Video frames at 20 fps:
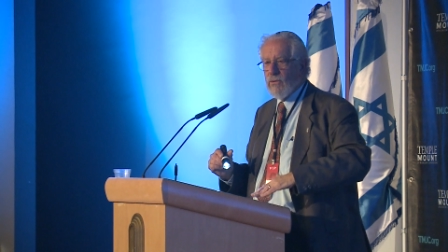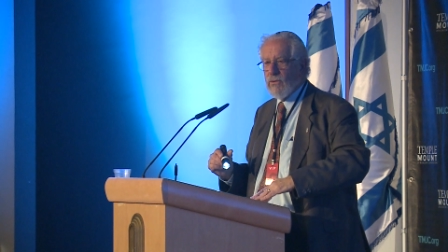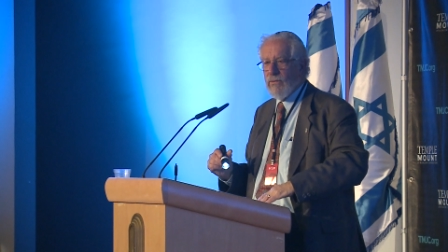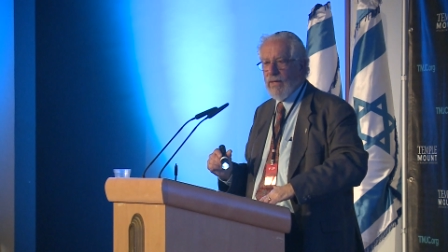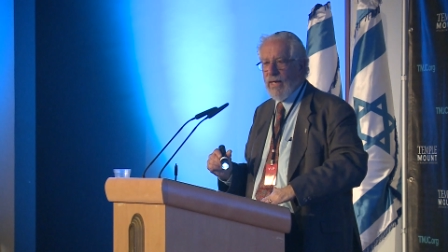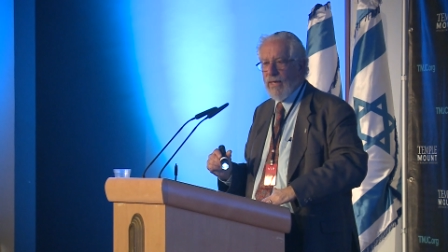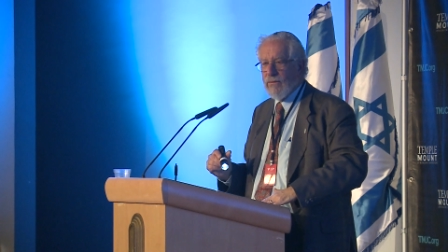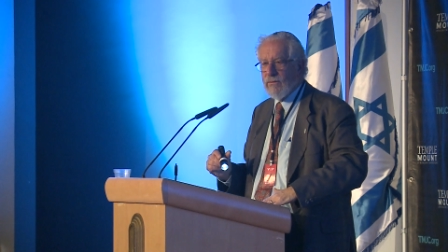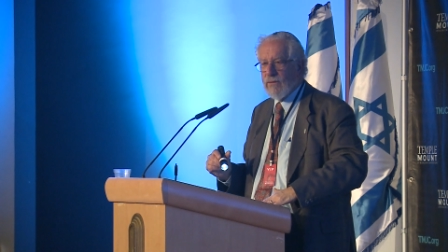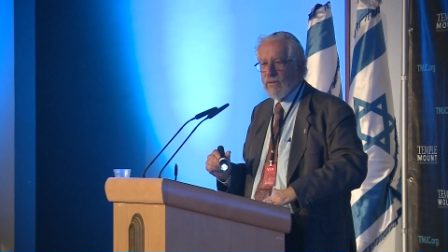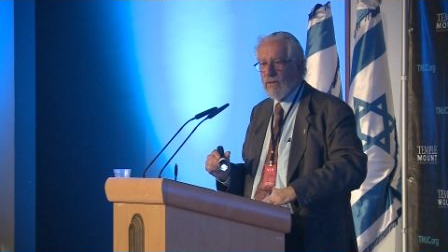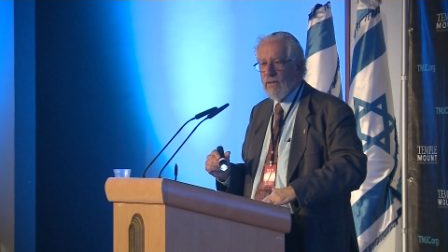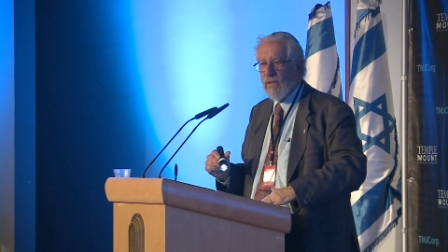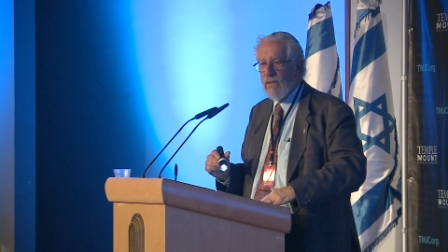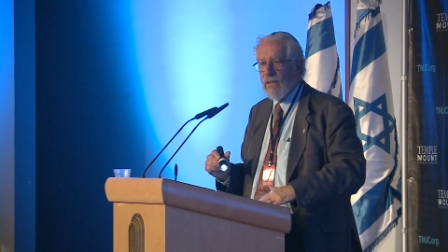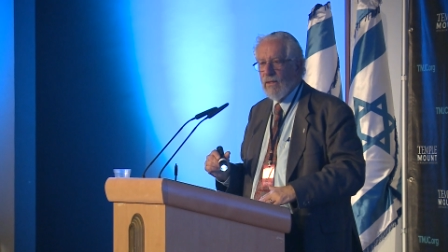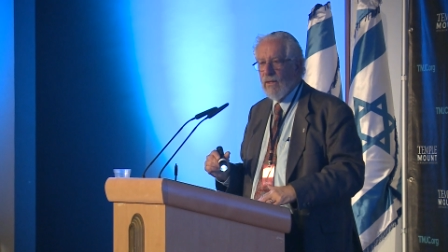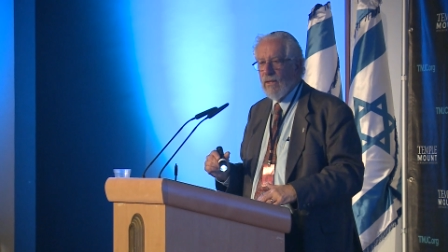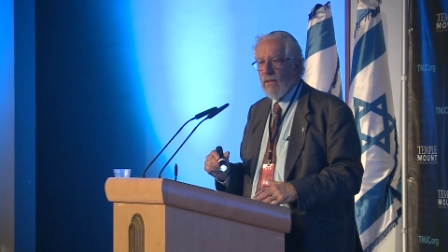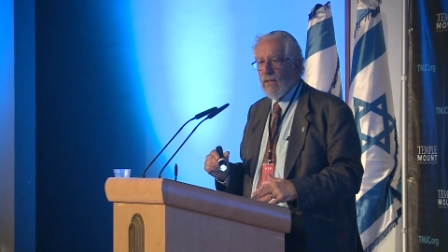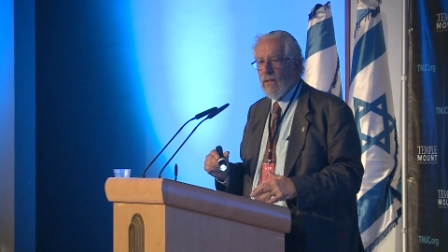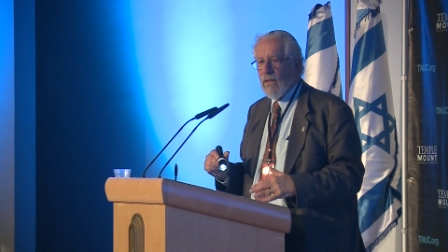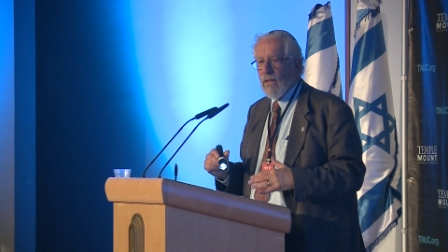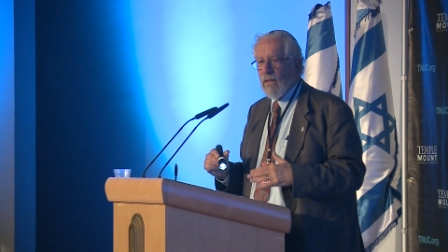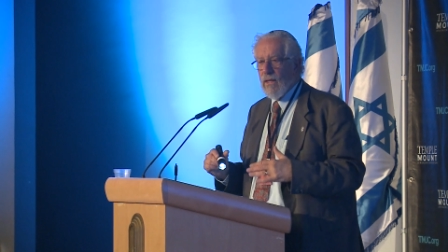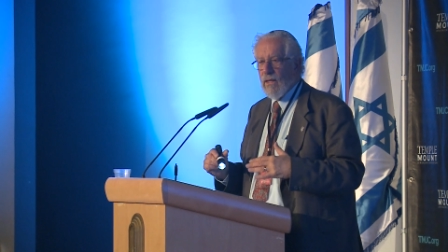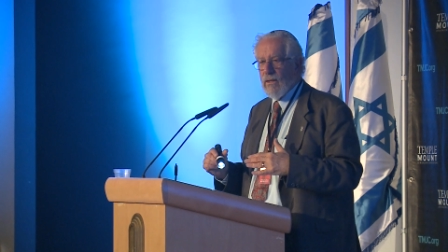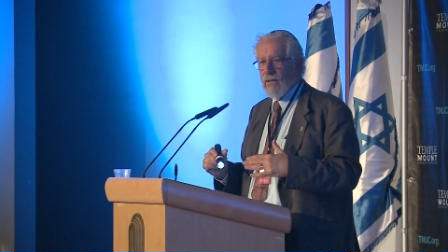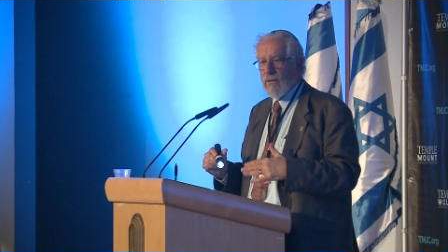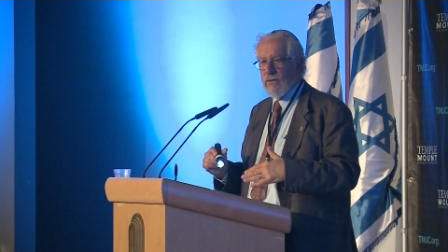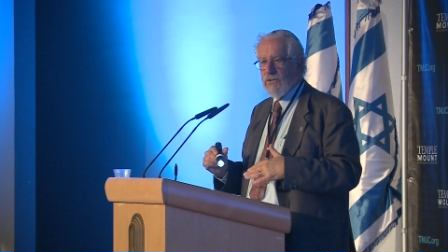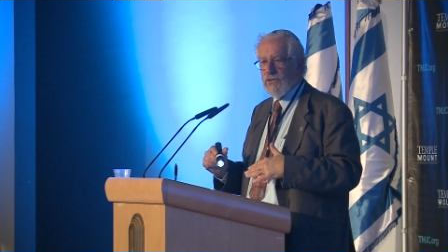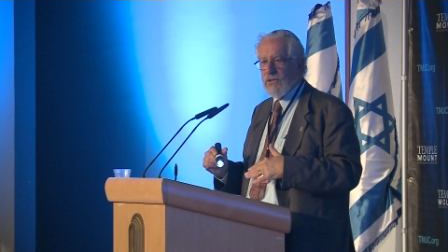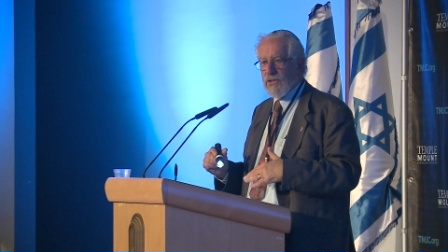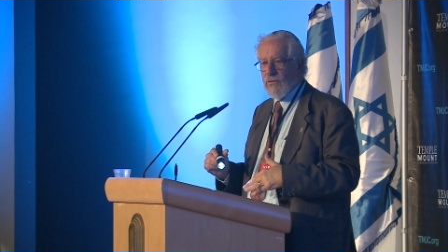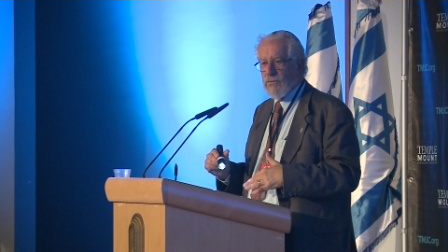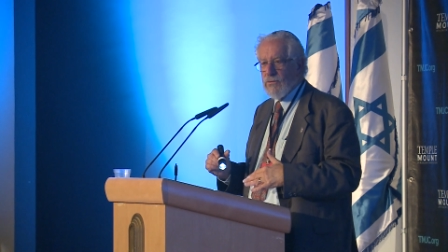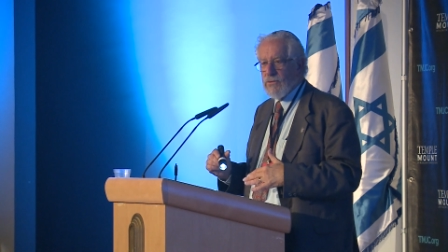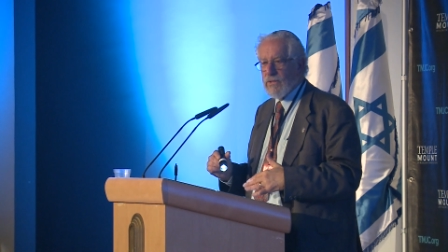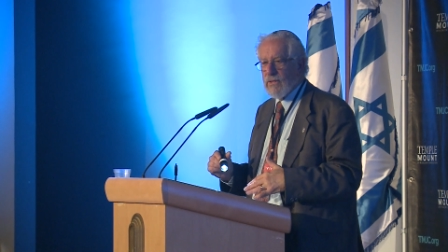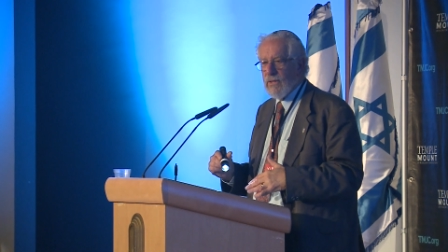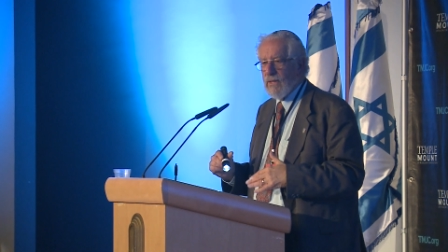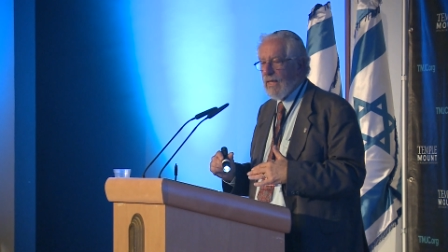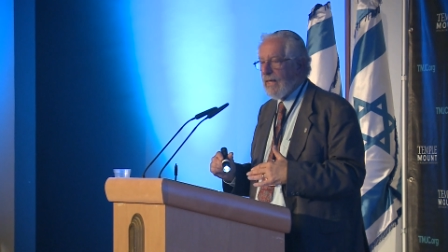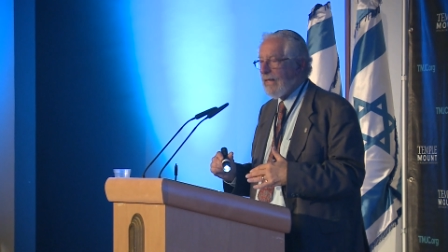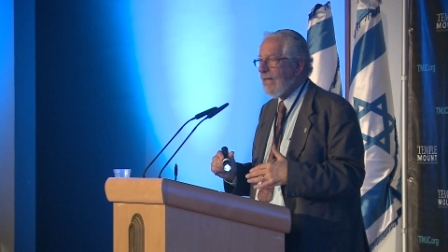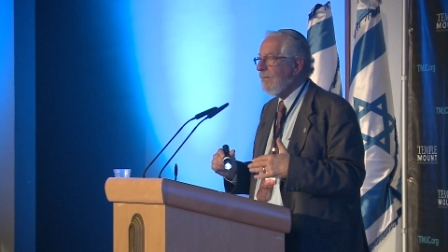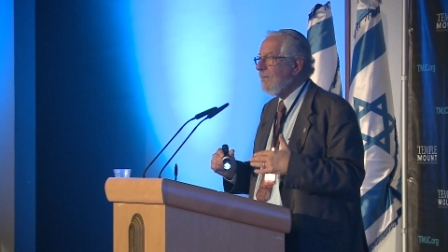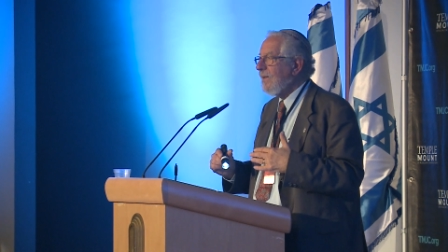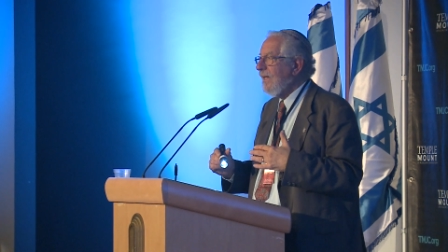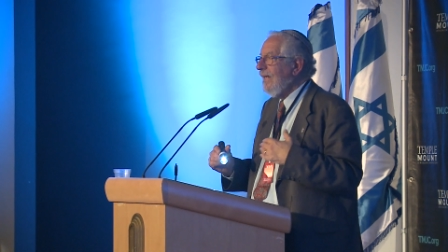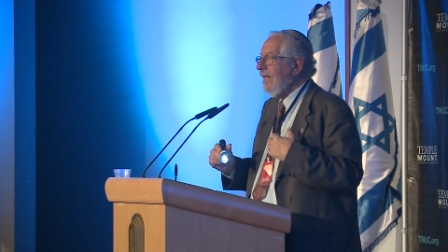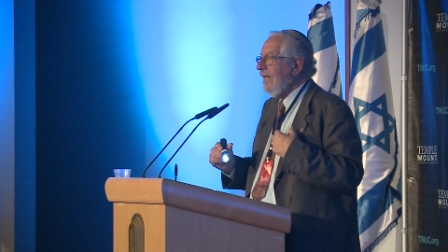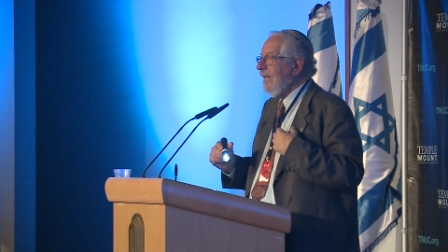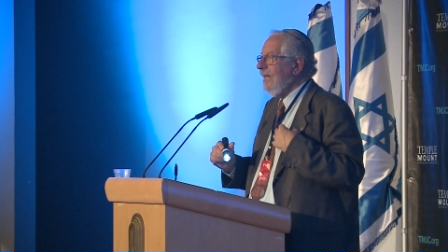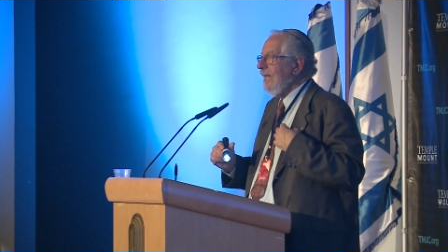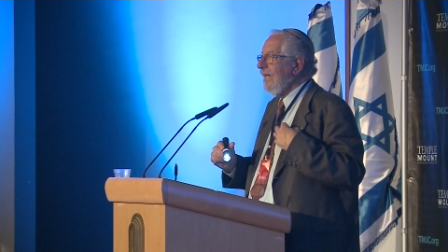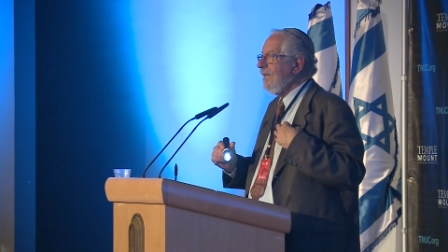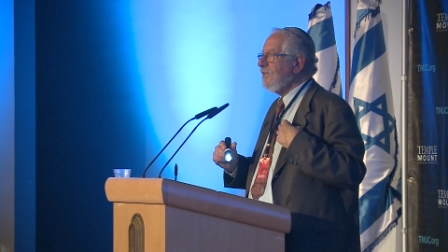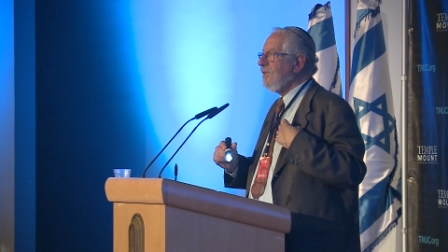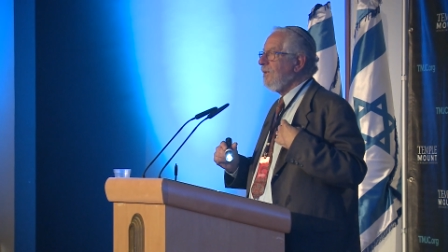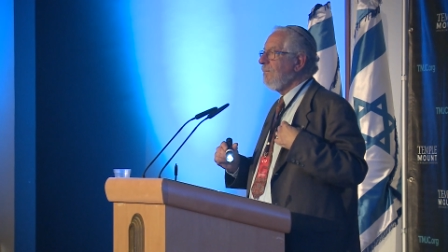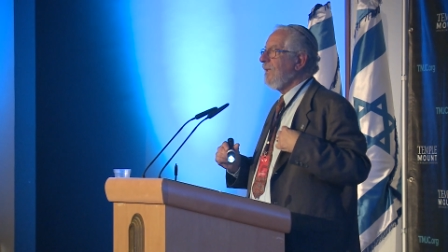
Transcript: ground uh, Jews. And I kept on getting itchy